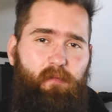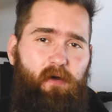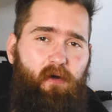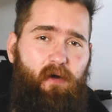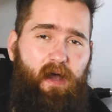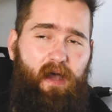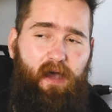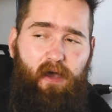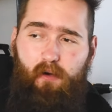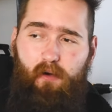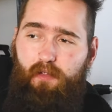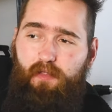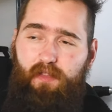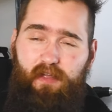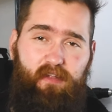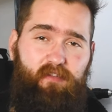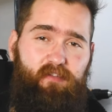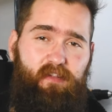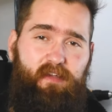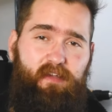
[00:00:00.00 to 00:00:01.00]
about how
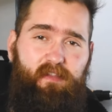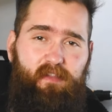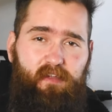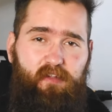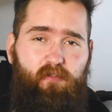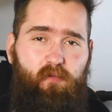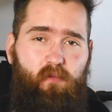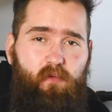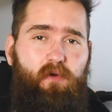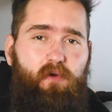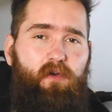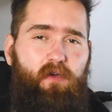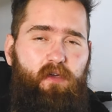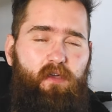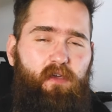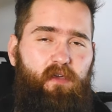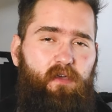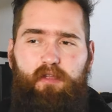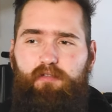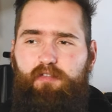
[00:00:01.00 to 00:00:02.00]
things like this
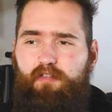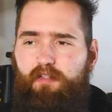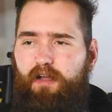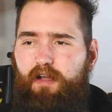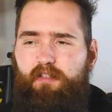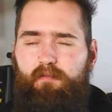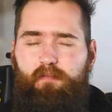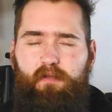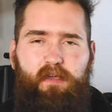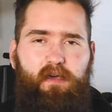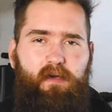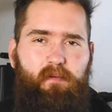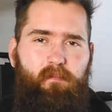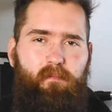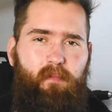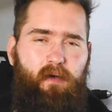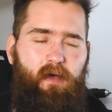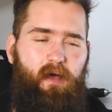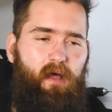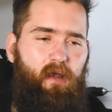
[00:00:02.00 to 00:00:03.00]
work, you start to
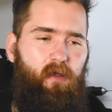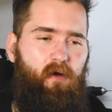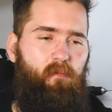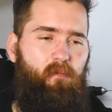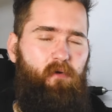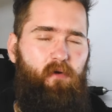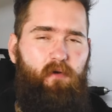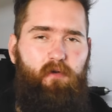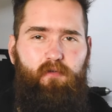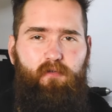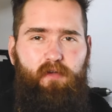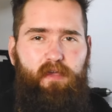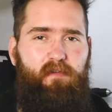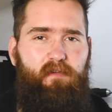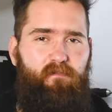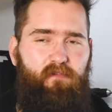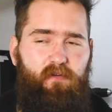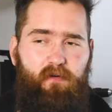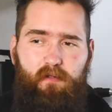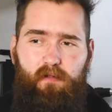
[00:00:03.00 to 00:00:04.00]
become a lot more
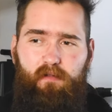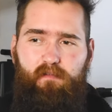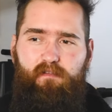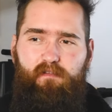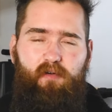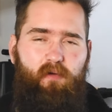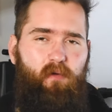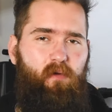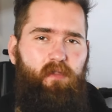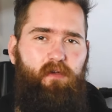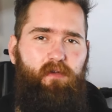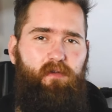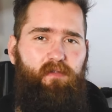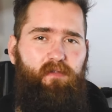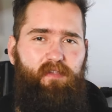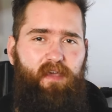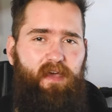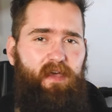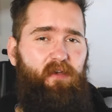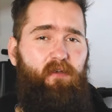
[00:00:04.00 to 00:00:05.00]
grateful for all the
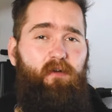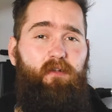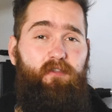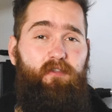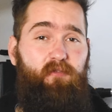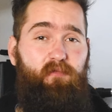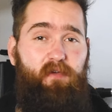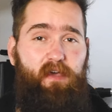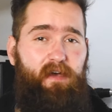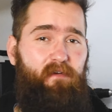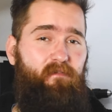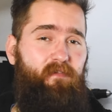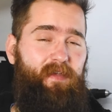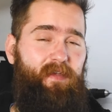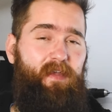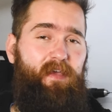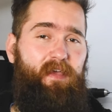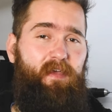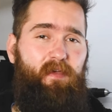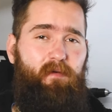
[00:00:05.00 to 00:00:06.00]
technology we have
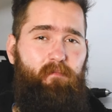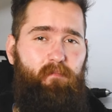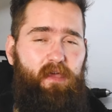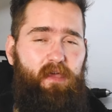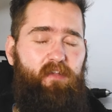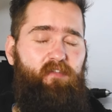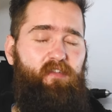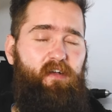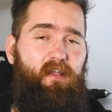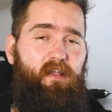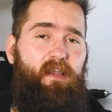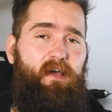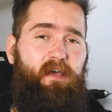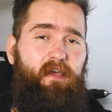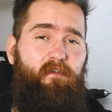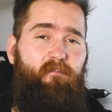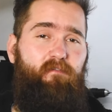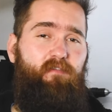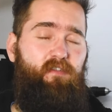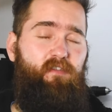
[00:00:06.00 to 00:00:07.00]
today that makes our
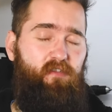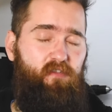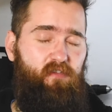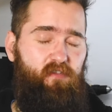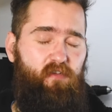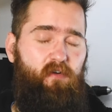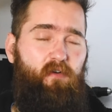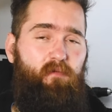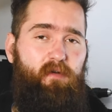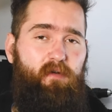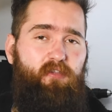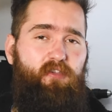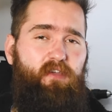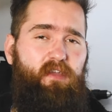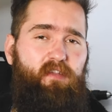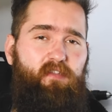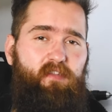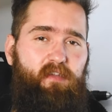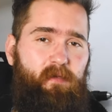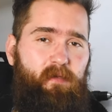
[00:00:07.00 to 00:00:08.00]
lives so much
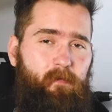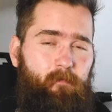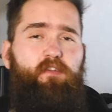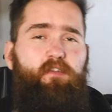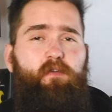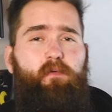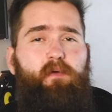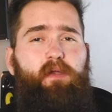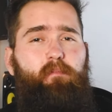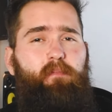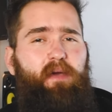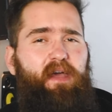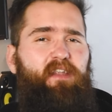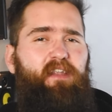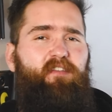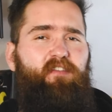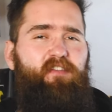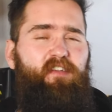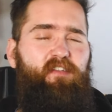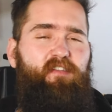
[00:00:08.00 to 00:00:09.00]
easier. So an
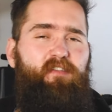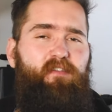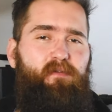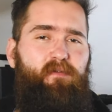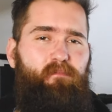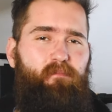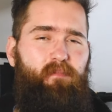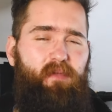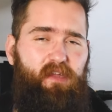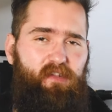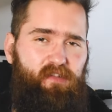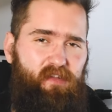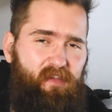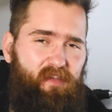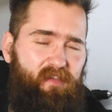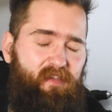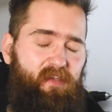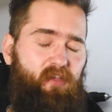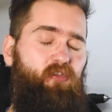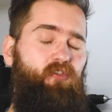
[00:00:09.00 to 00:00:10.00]
embedded system is a
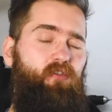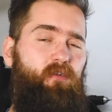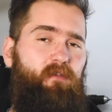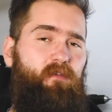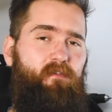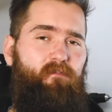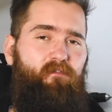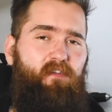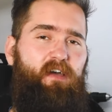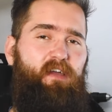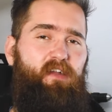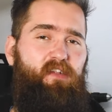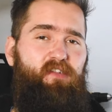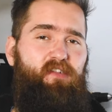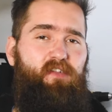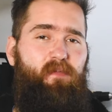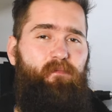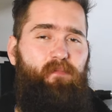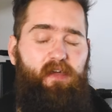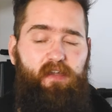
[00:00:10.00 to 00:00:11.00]
digital
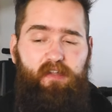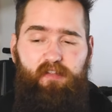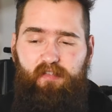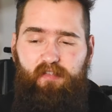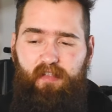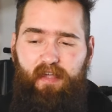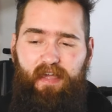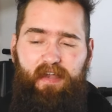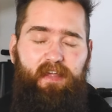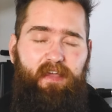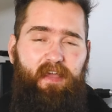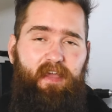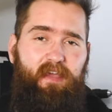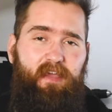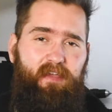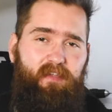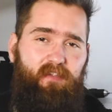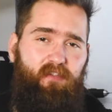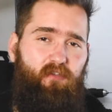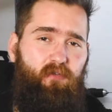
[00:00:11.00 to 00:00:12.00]
device that is
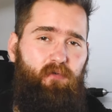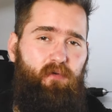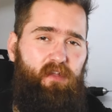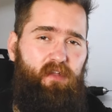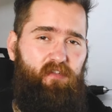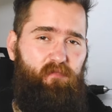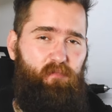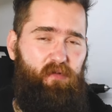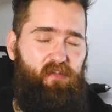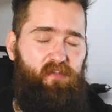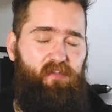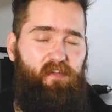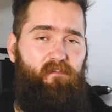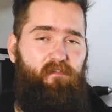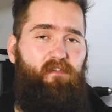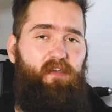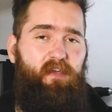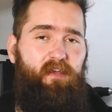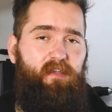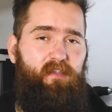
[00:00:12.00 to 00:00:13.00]
dedicated to a
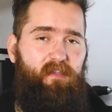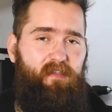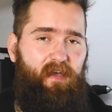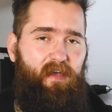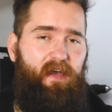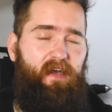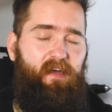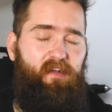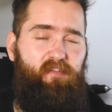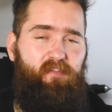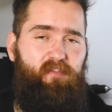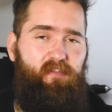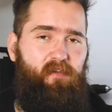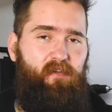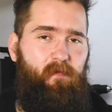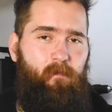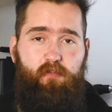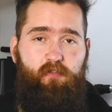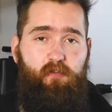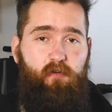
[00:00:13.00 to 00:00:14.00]
specific task.
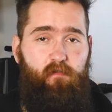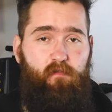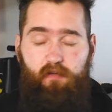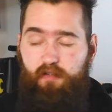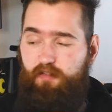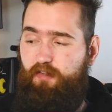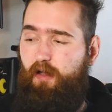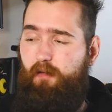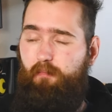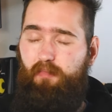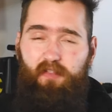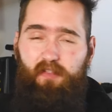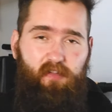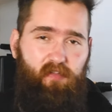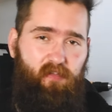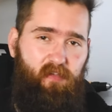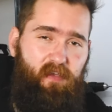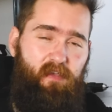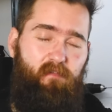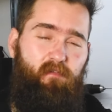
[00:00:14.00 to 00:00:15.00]
So for example, this
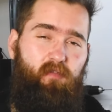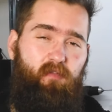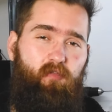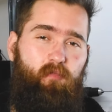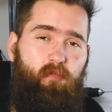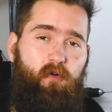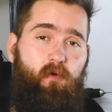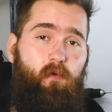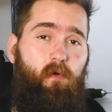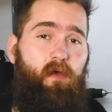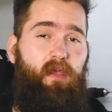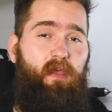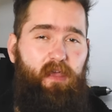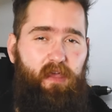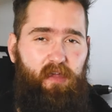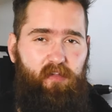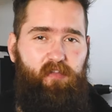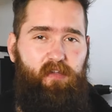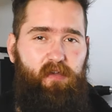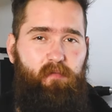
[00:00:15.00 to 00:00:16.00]
TV remote
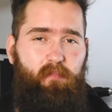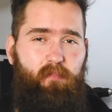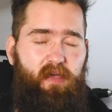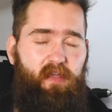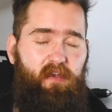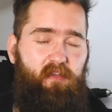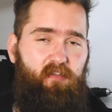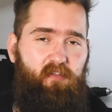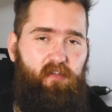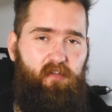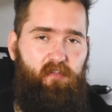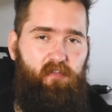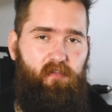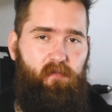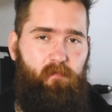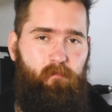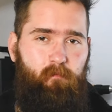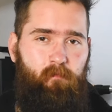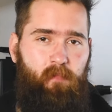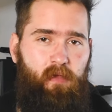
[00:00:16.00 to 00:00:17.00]
is an embedded
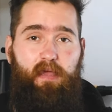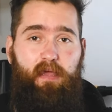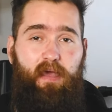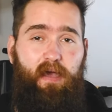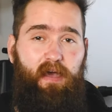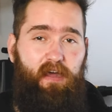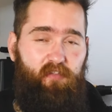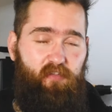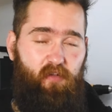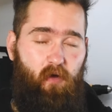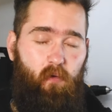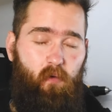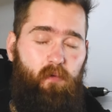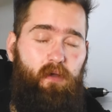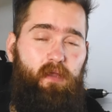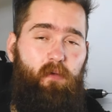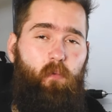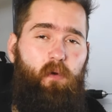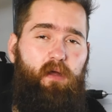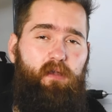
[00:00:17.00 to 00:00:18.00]
system. It has
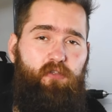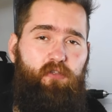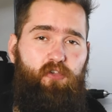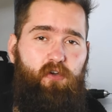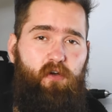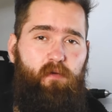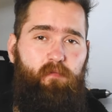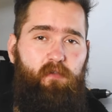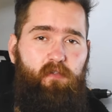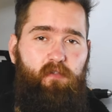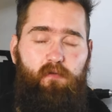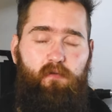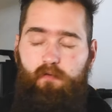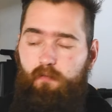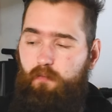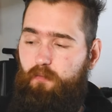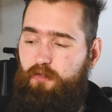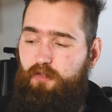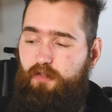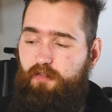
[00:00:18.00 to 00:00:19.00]
only one job to do,
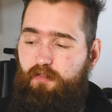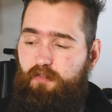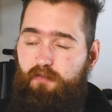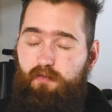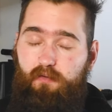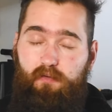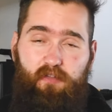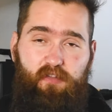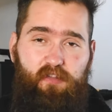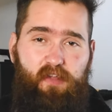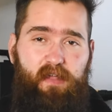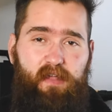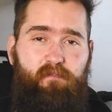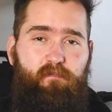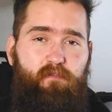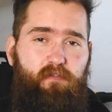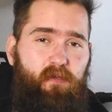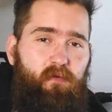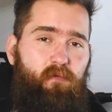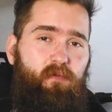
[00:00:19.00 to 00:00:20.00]
which is to send
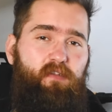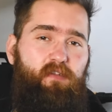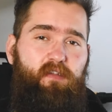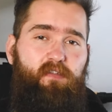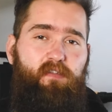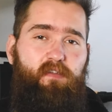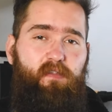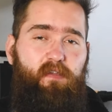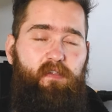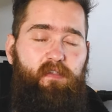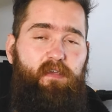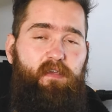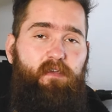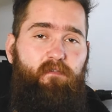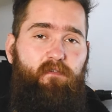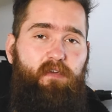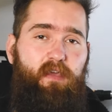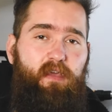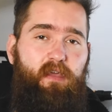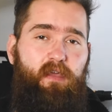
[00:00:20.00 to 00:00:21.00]
frequencies to the
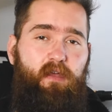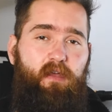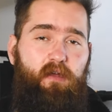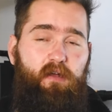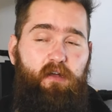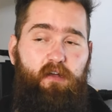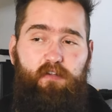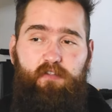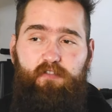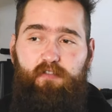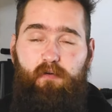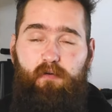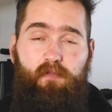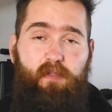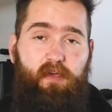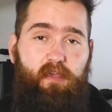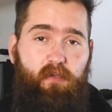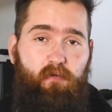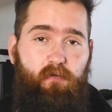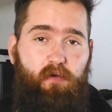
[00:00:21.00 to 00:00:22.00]
TV so
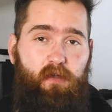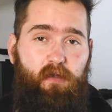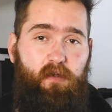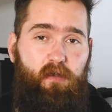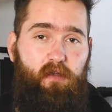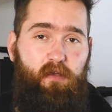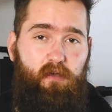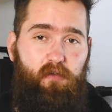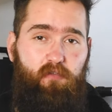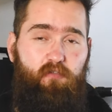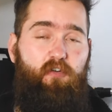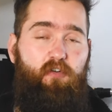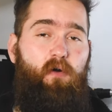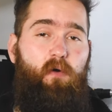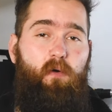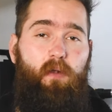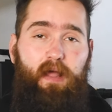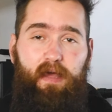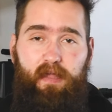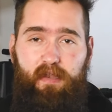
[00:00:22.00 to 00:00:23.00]
that you can
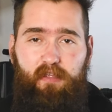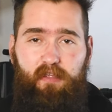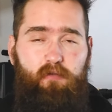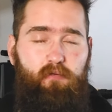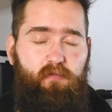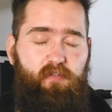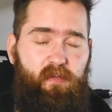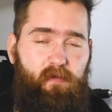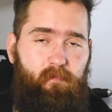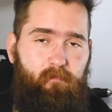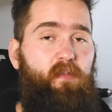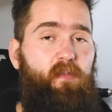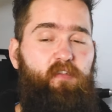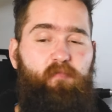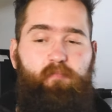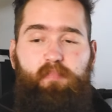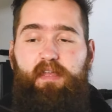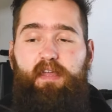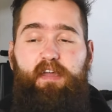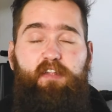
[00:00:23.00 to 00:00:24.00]
control and use it. This
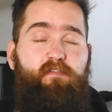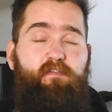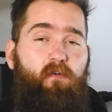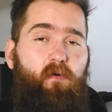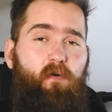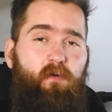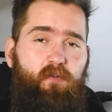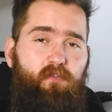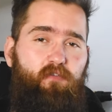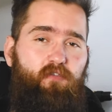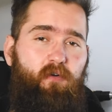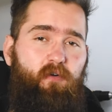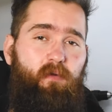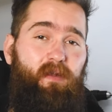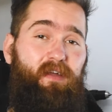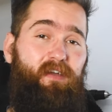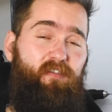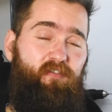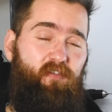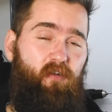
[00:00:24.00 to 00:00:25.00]
PS4
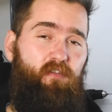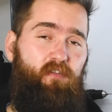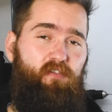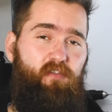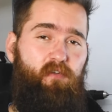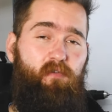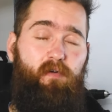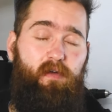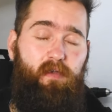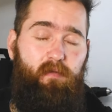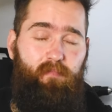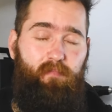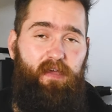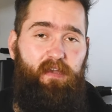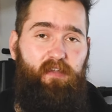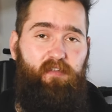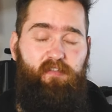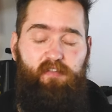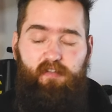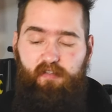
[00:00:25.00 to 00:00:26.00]
controller is also an
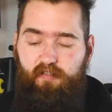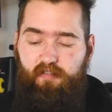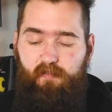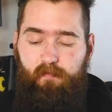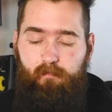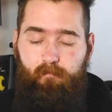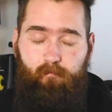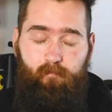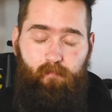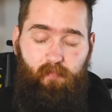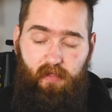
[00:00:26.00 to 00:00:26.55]
embedded system.